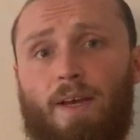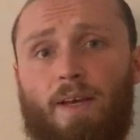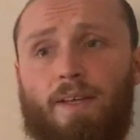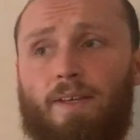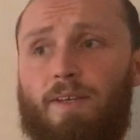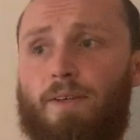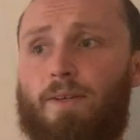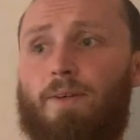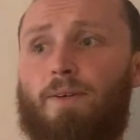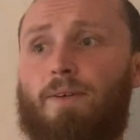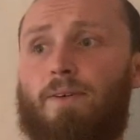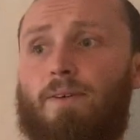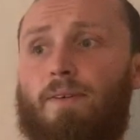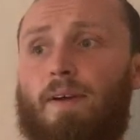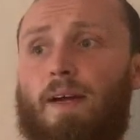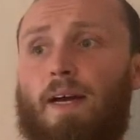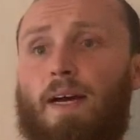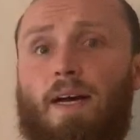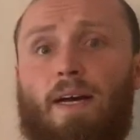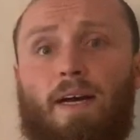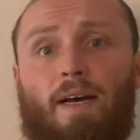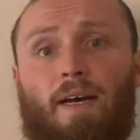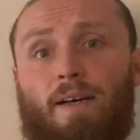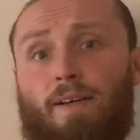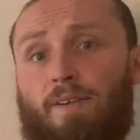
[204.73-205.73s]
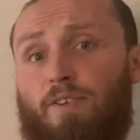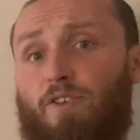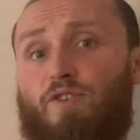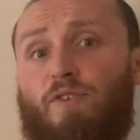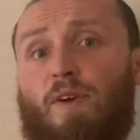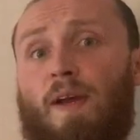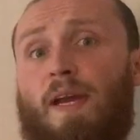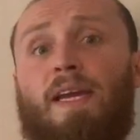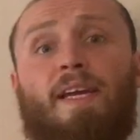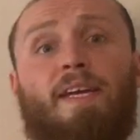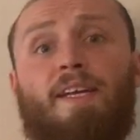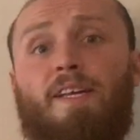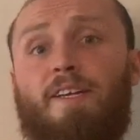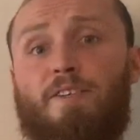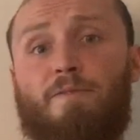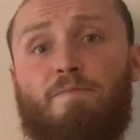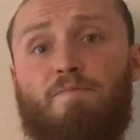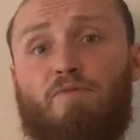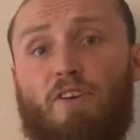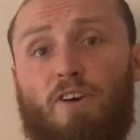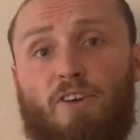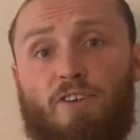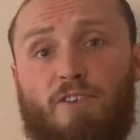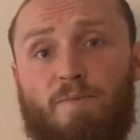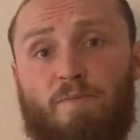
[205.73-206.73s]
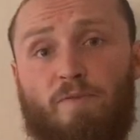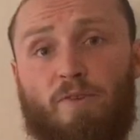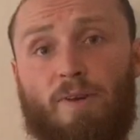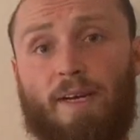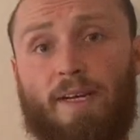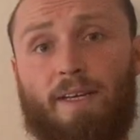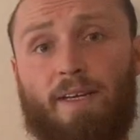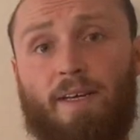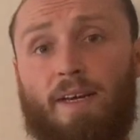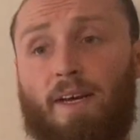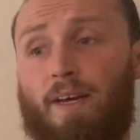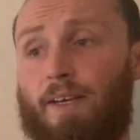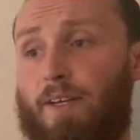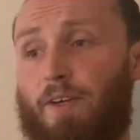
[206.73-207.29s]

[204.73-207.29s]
Your trade is prospering,